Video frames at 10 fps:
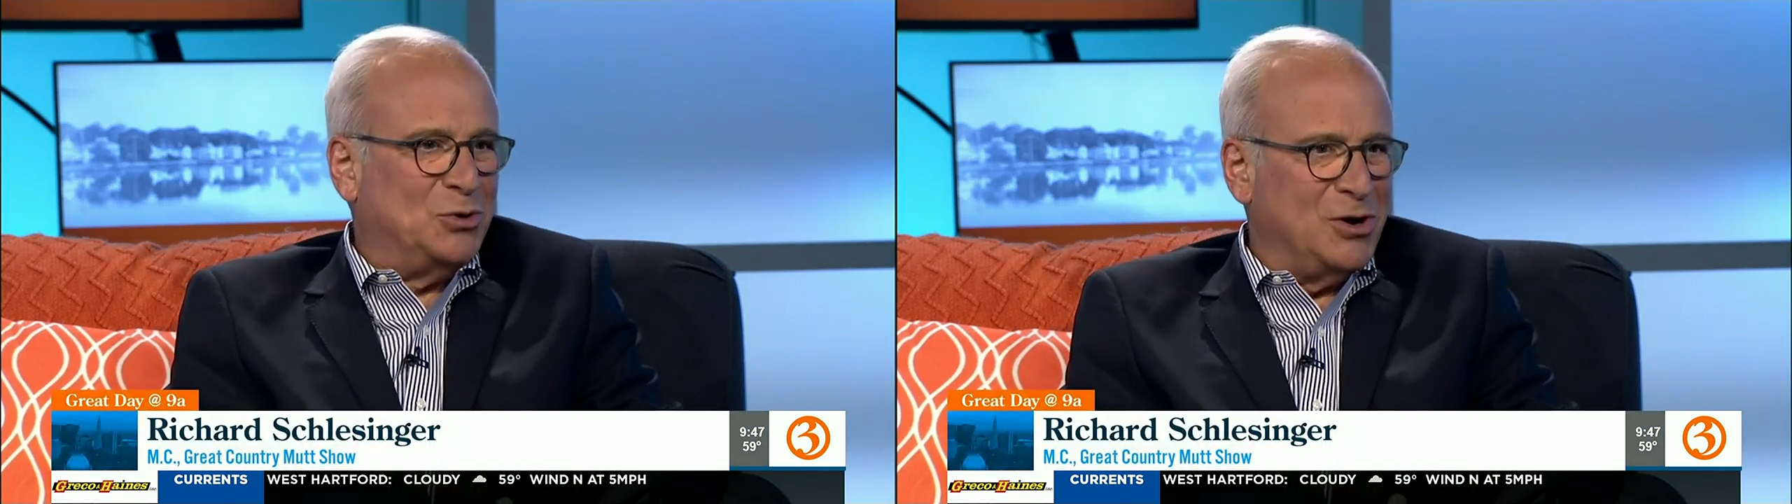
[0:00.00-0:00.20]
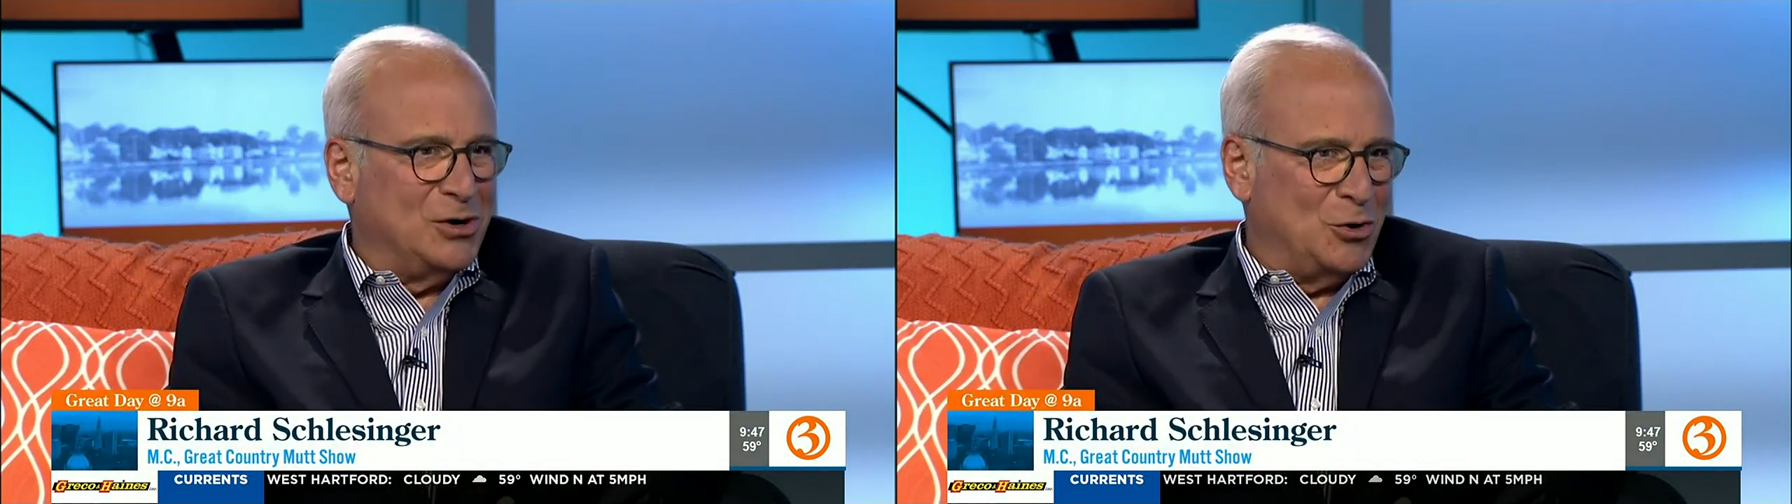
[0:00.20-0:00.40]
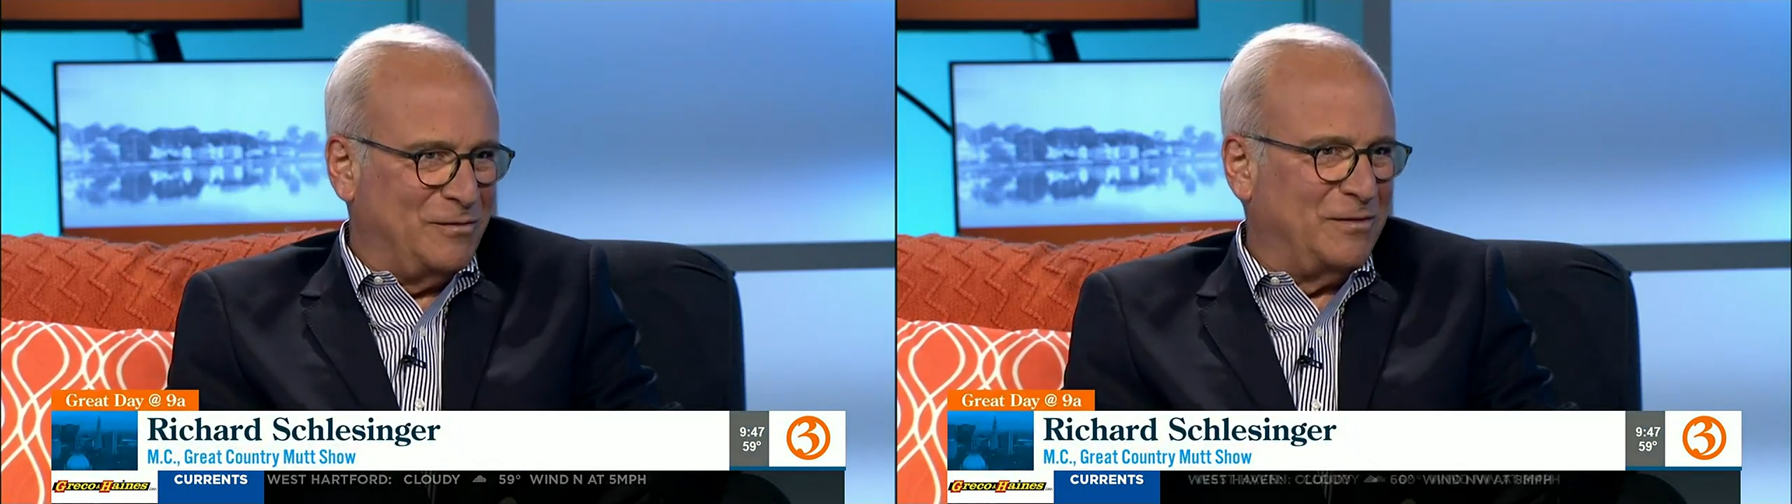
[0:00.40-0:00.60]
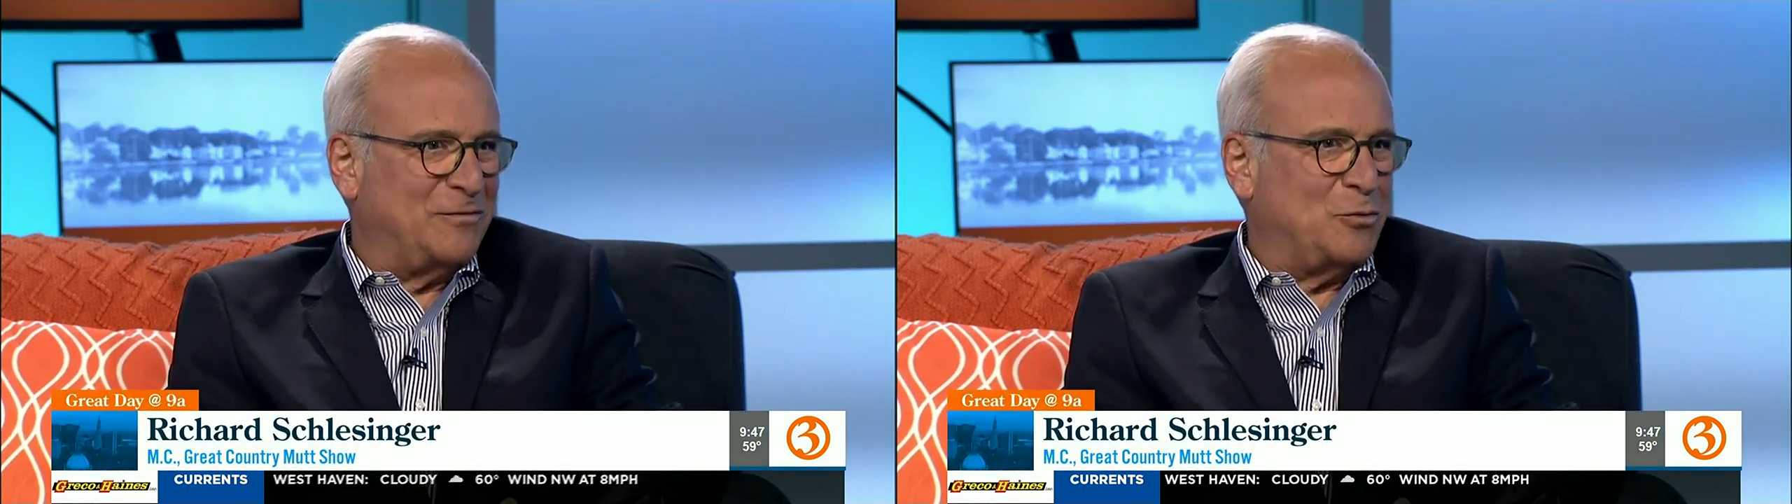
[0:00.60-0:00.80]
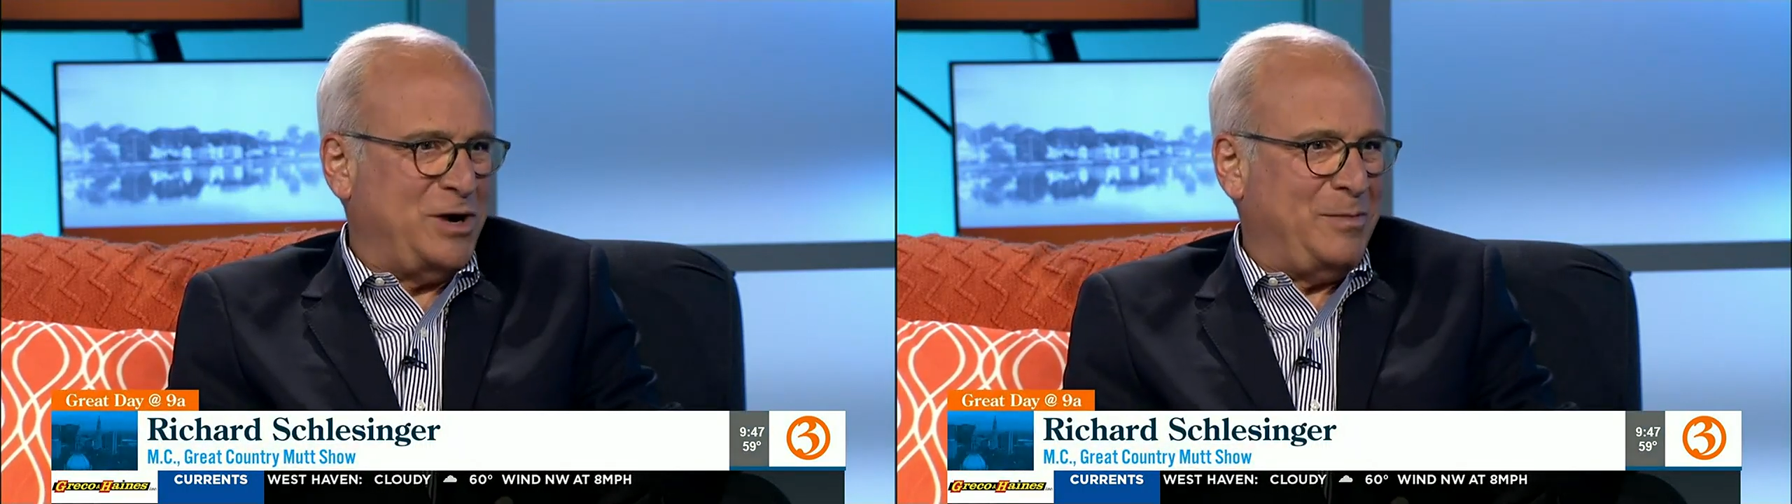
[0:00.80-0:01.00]
dog over
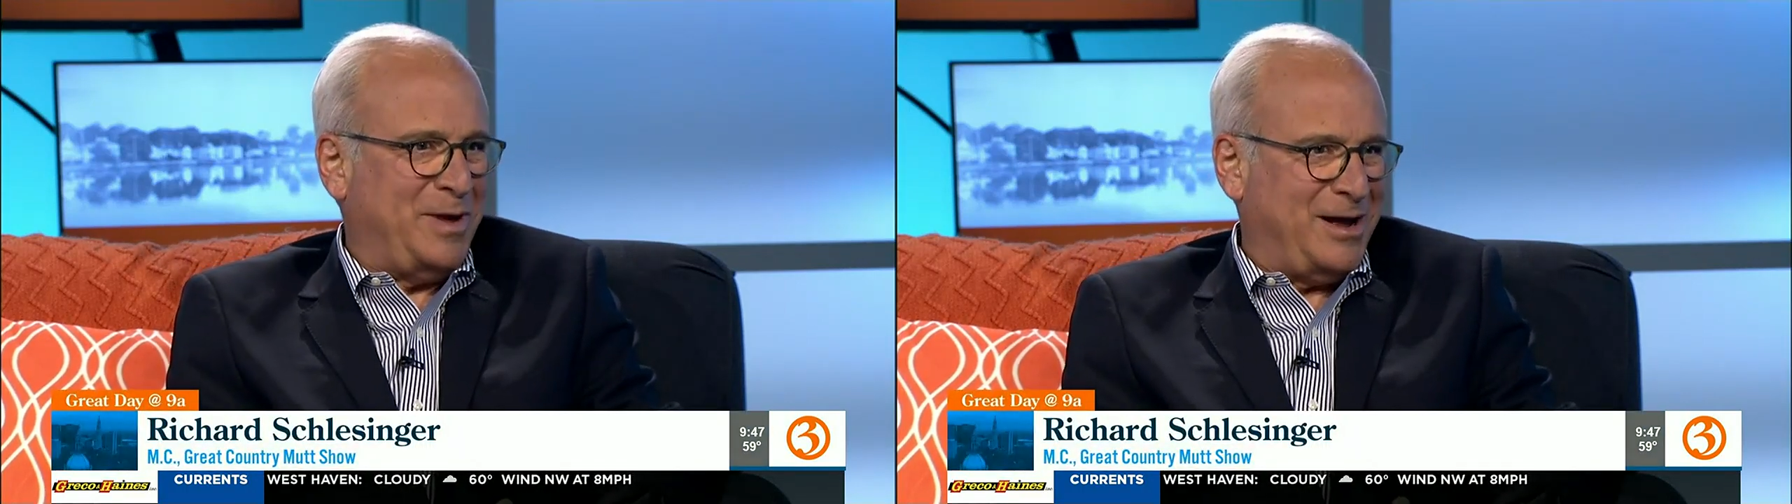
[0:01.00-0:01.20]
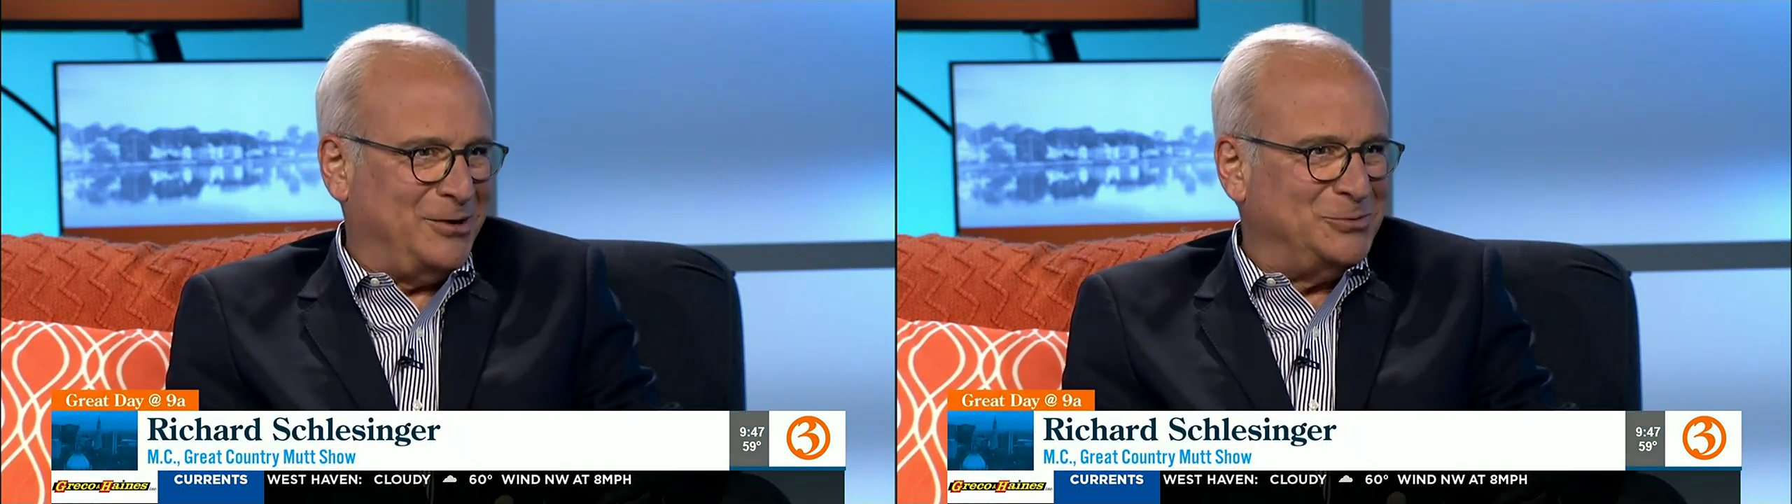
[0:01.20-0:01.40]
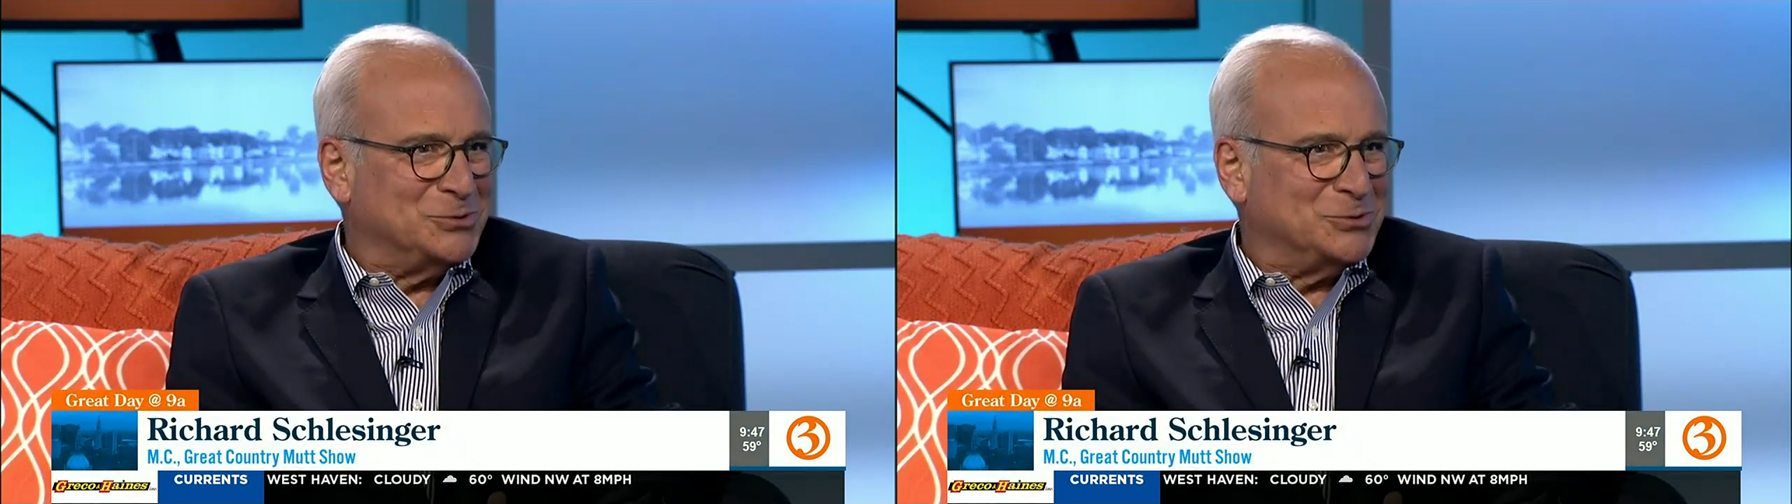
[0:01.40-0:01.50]
40 pounds.